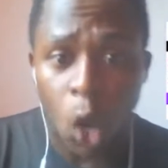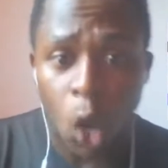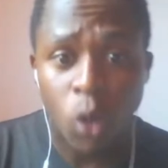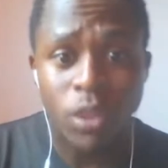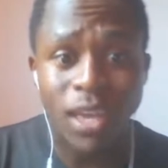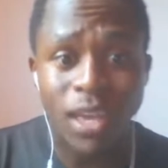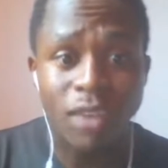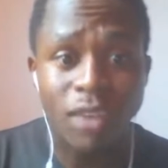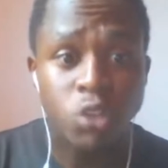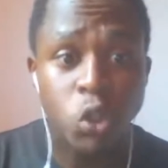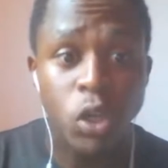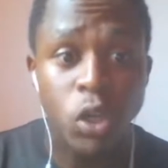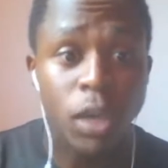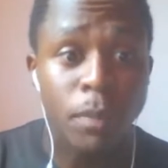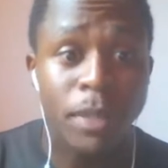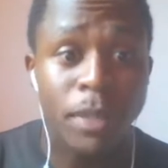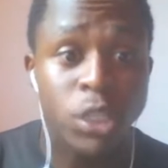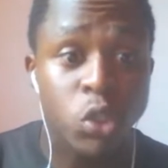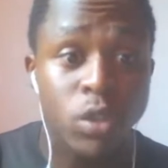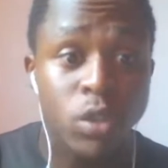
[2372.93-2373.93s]
or they have to
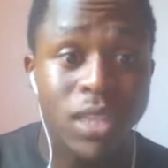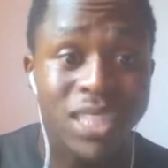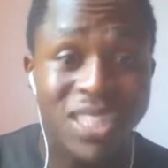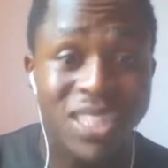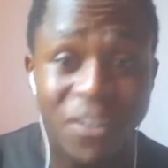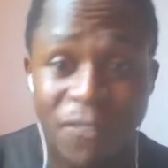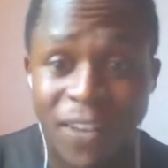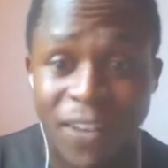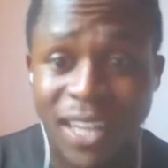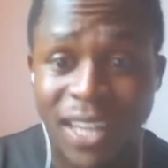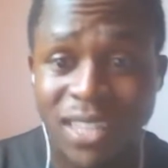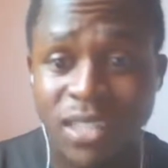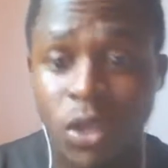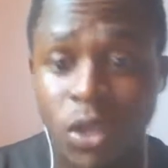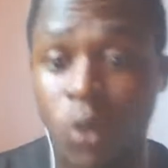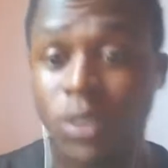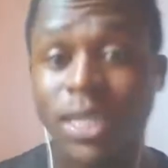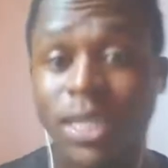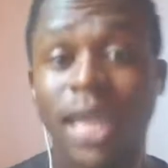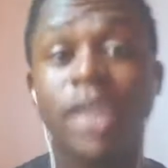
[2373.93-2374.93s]
give it to the defense
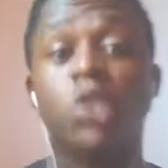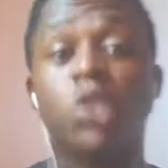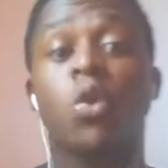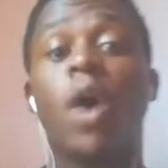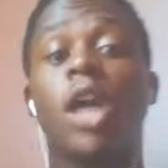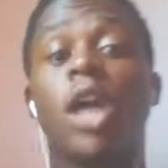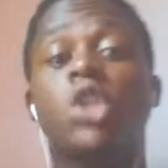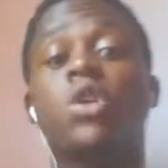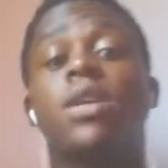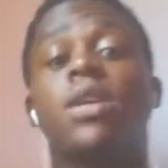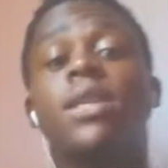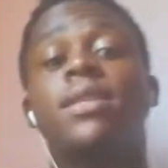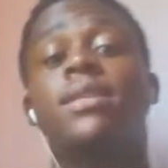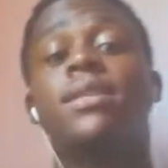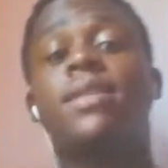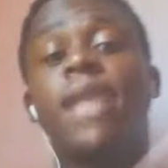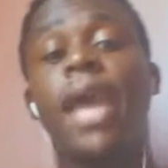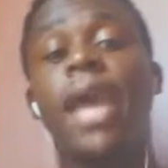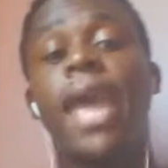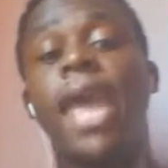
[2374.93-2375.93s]
because they had to actually
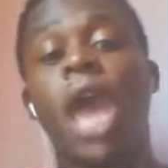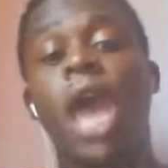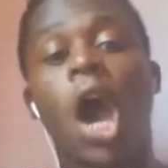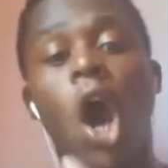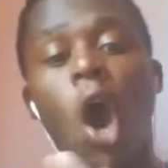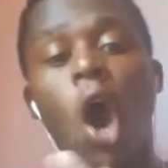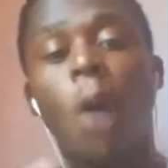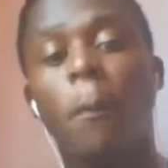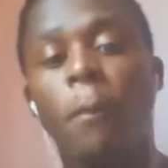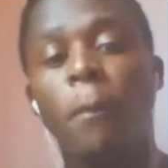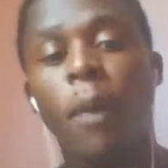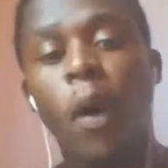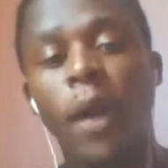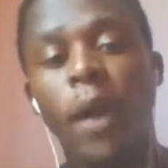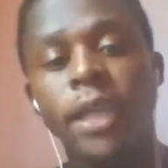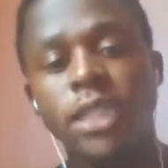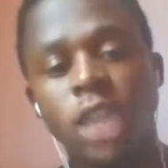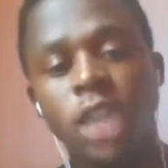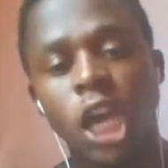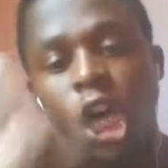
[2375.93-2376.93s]
stay on point
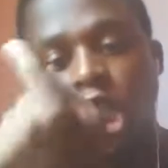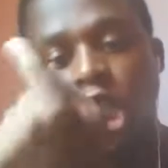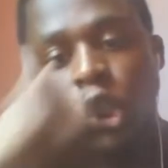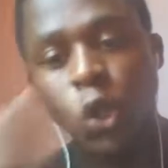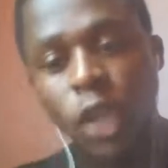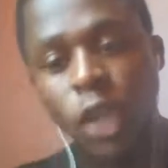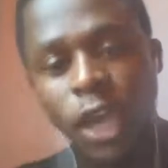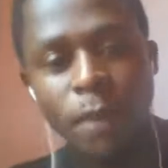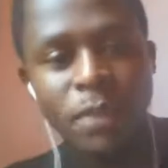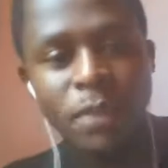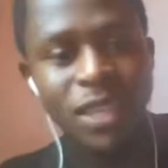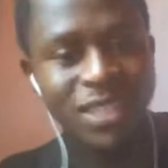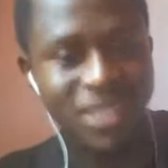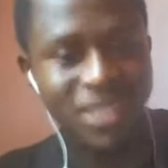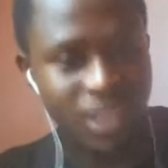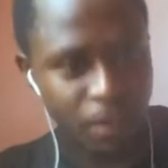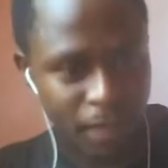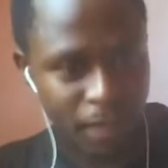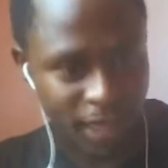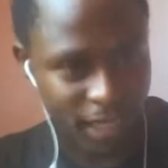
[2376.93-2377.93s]
to keep this team
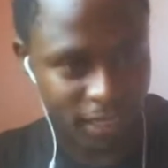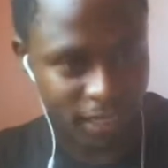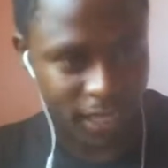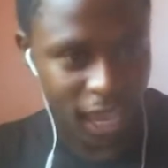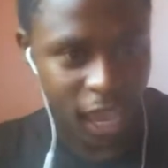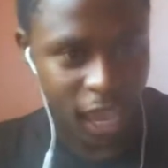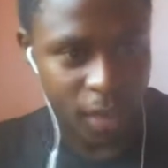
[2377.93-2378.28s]
in this game.